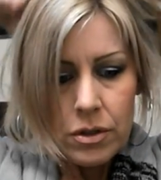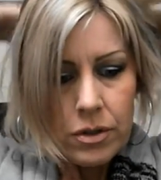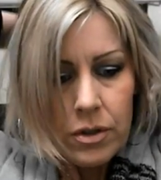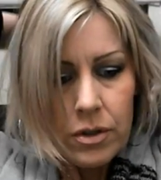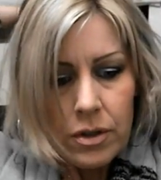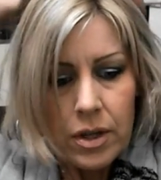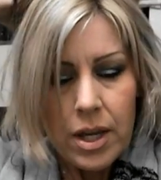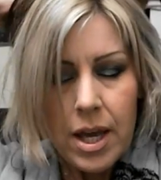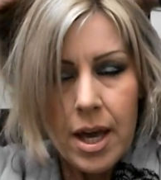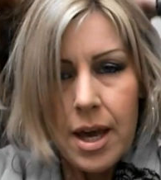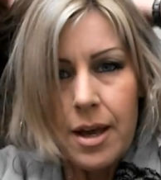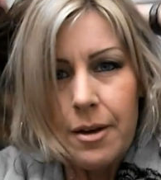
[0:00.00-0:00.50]

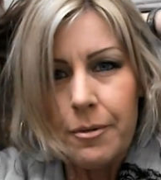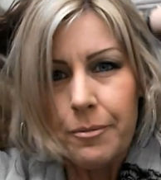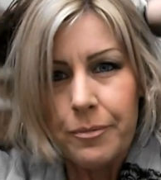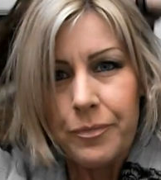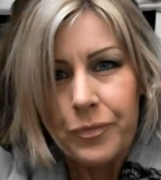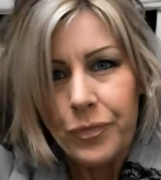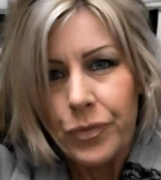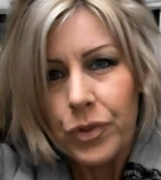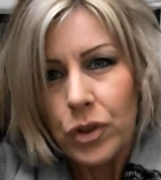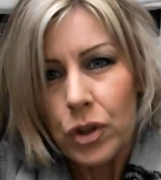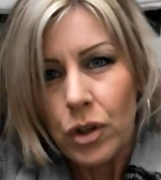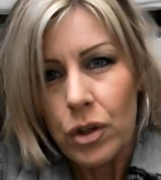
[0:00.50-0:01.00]
Okay,
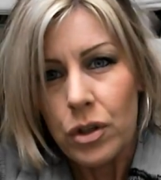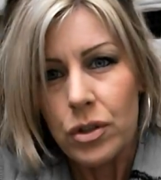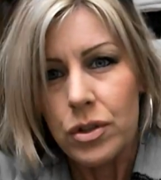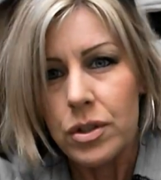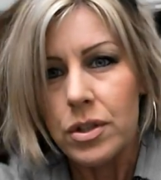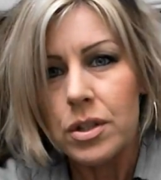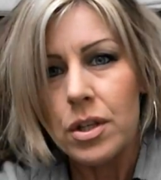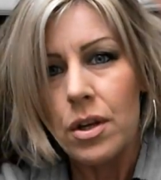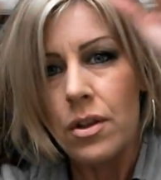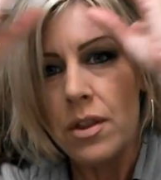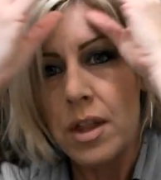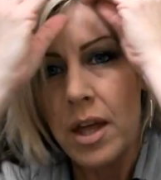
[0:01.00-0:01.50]

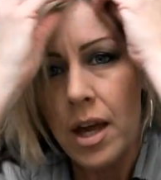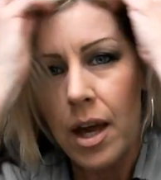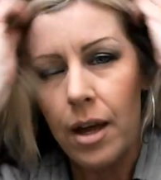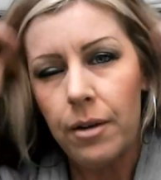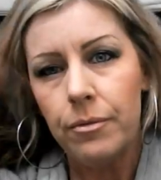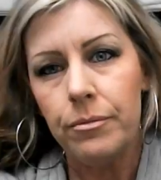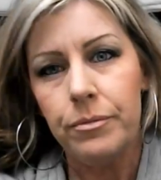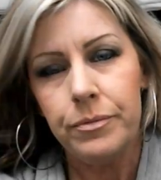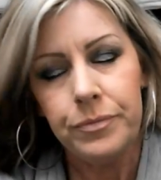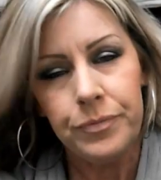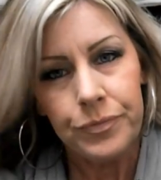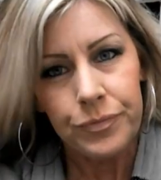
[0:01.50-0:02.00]
so
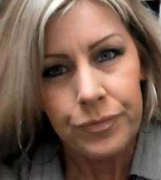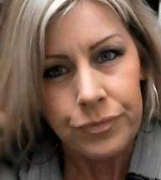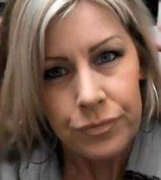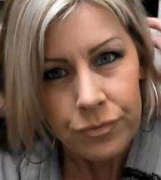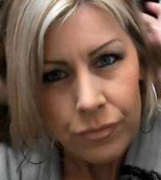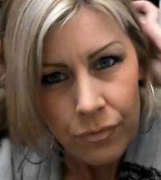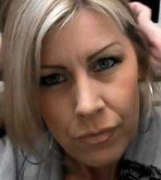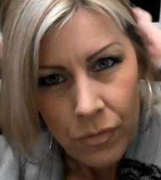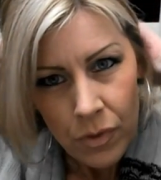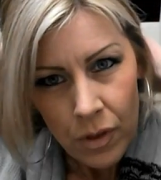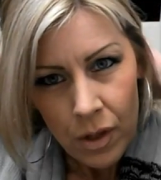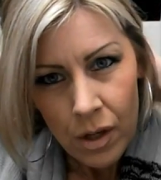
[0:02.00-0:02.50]
then
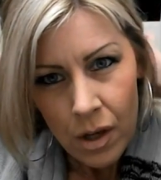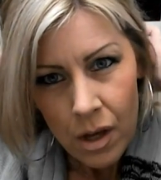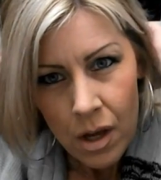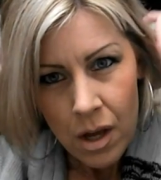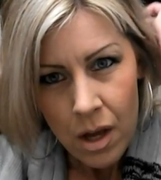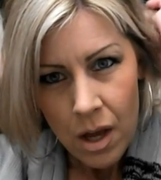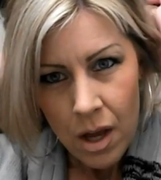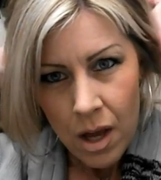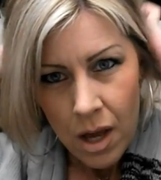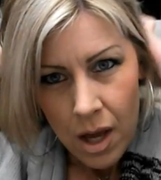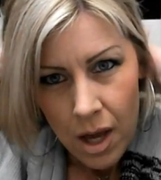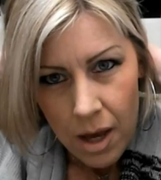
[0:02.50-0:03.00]

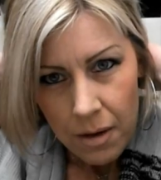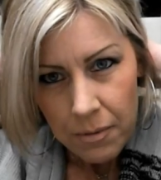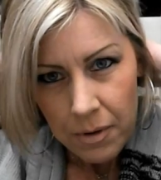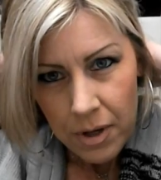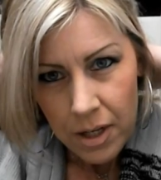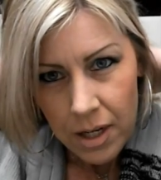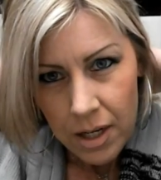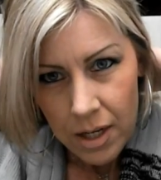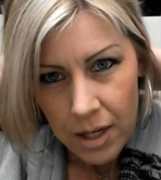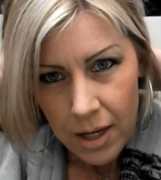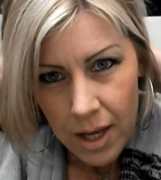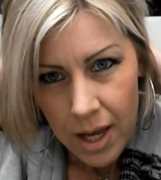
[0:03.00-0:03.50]
I'm
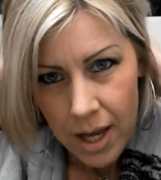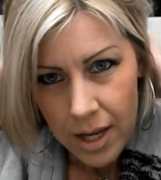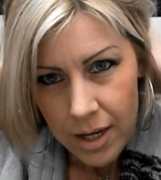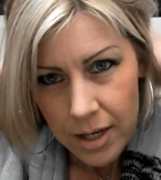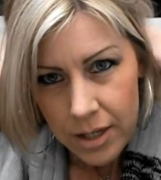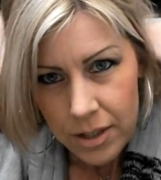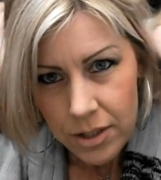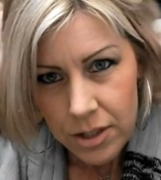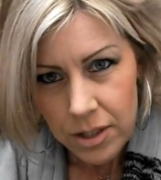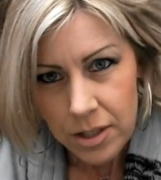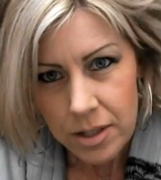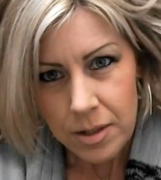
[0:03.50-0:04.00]
gonna kind
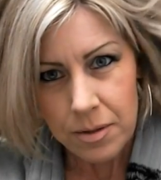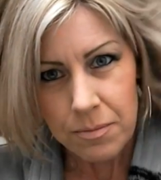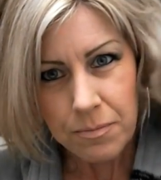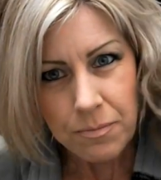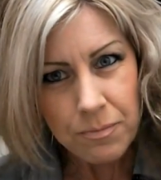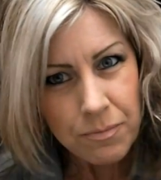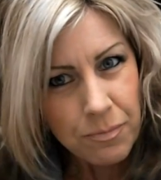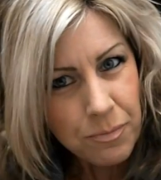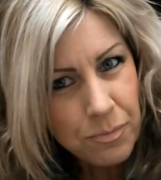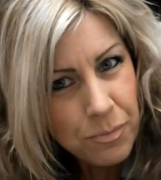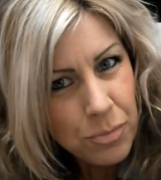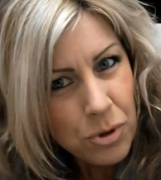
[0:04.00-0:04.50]
of just
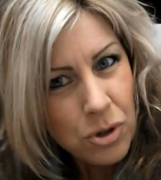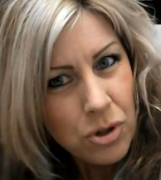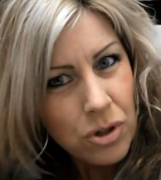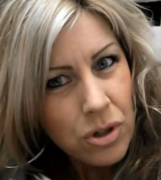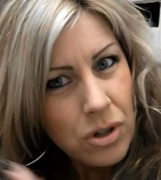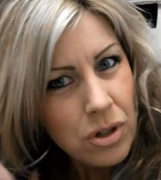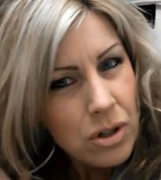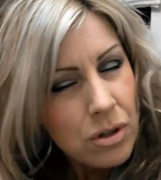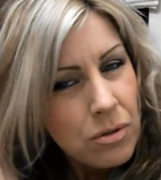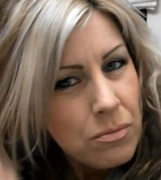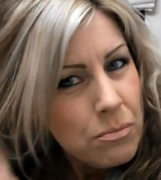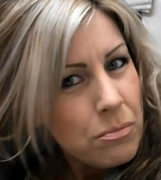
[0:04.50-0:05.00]

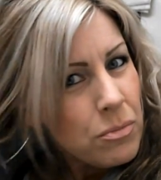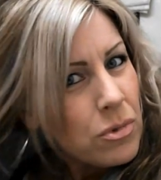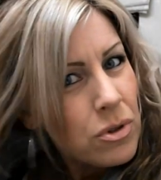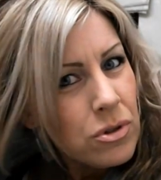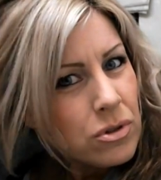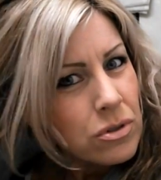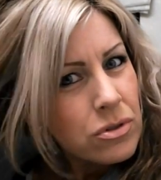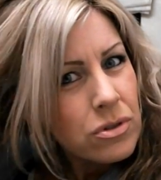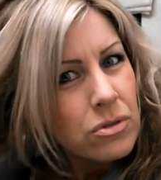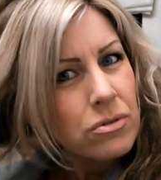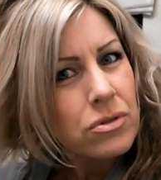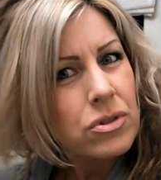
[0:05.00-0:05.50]
pull
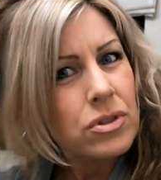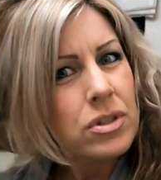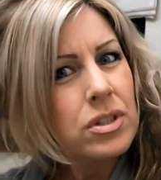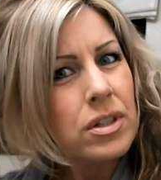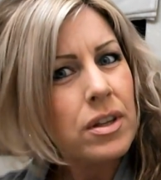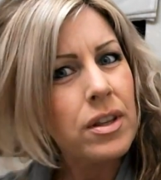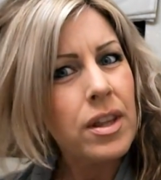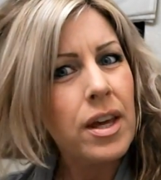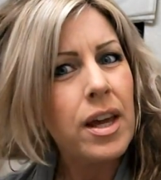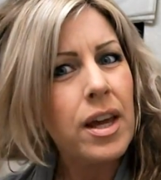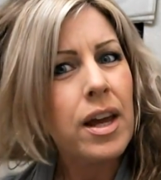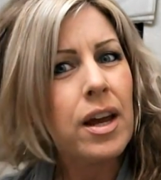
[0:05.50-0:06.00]
most
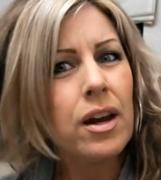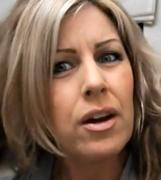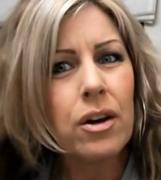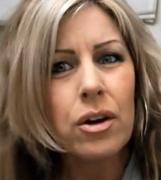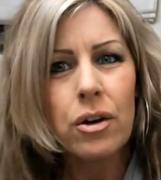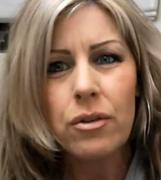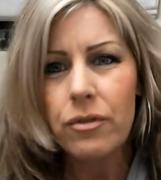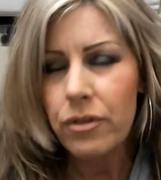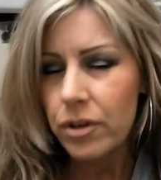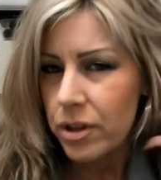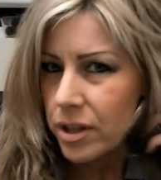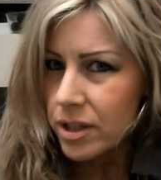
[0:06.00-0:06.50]
of the hair
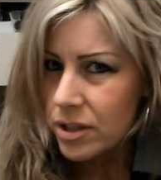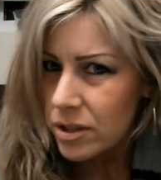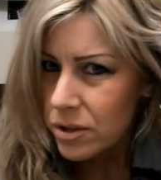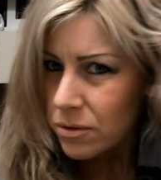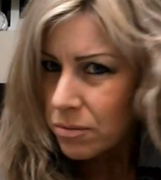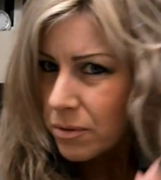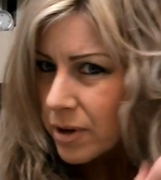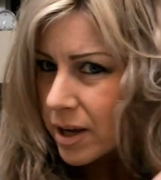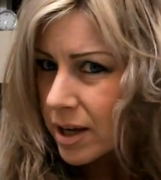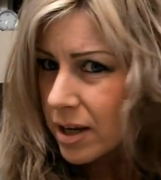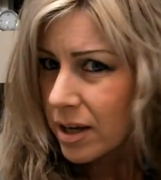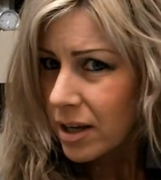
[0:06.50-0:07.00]
over this
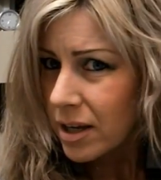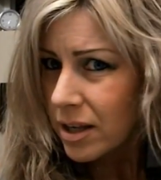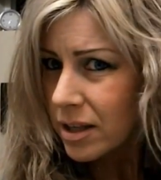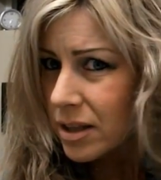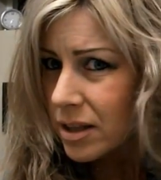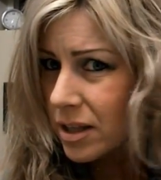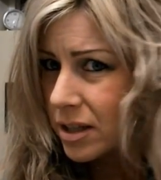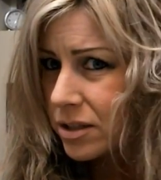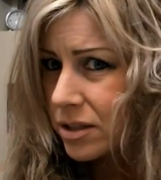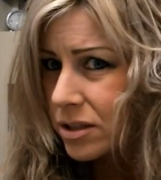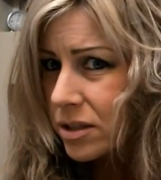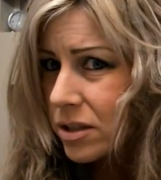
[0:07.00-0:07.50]
way, and
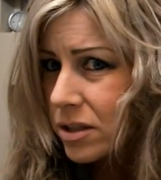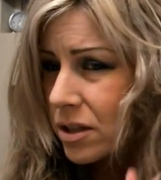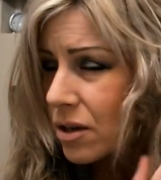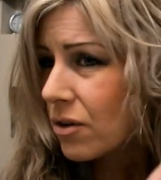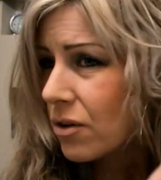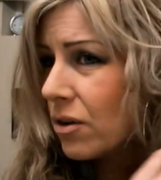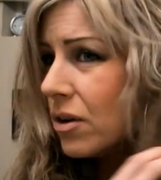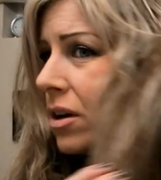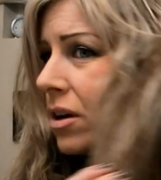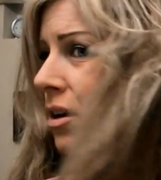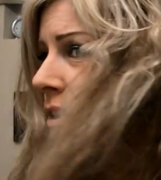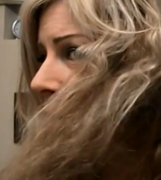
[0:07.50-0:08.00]
then
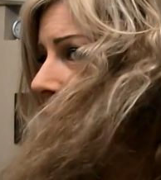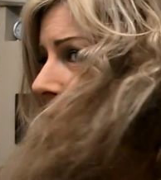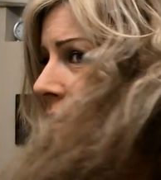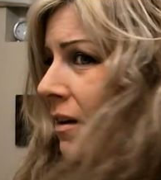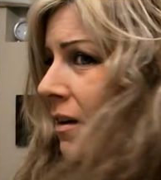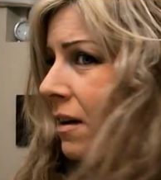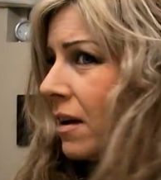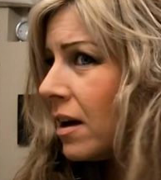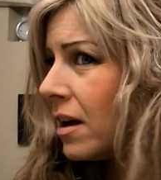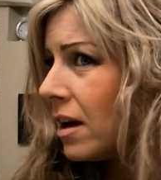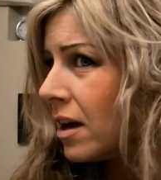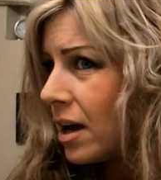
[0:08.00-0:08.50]
so
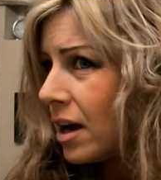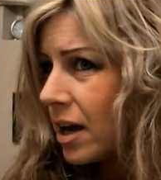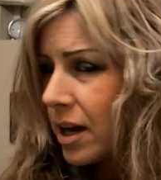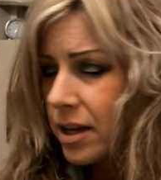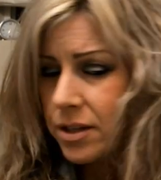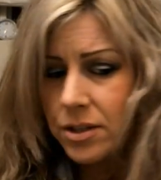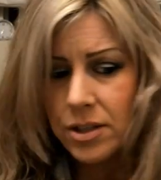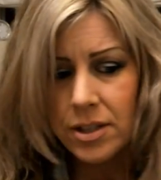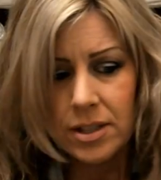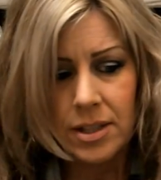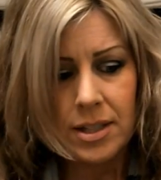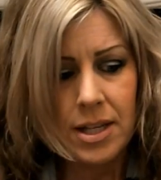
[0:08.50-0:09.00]
I
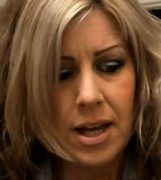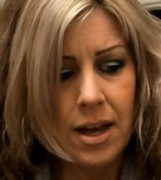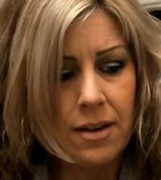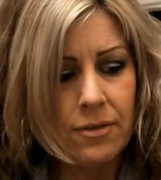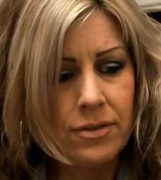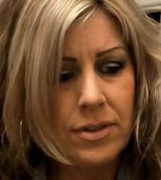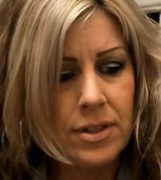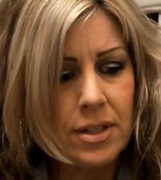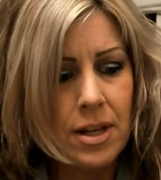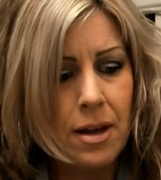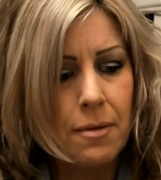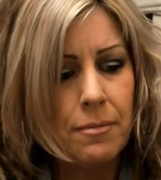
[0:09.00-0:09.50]
just have
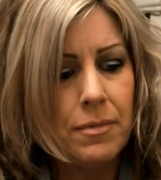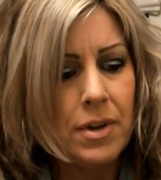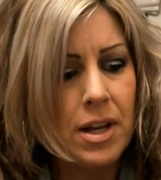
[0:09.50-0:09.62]
some.